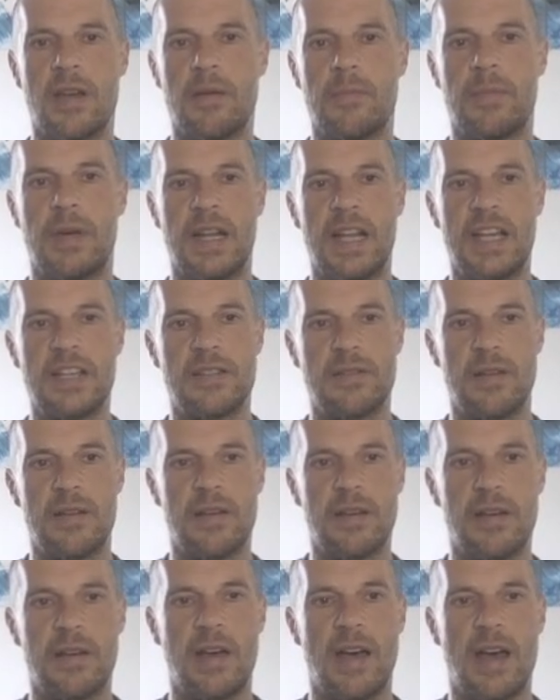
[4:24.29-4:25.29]
But let's
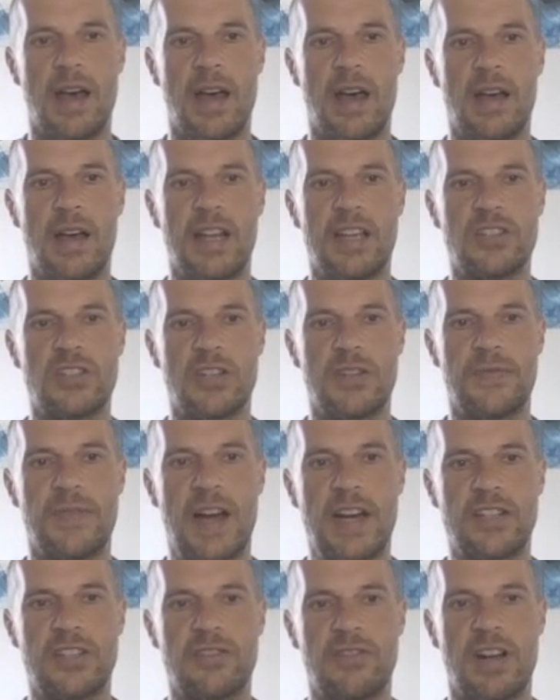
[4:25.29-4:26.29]
just
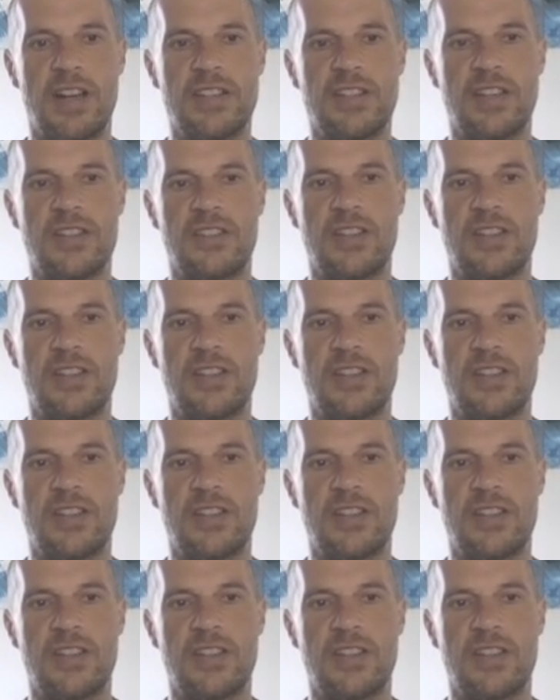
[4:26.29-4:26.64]
factorise it.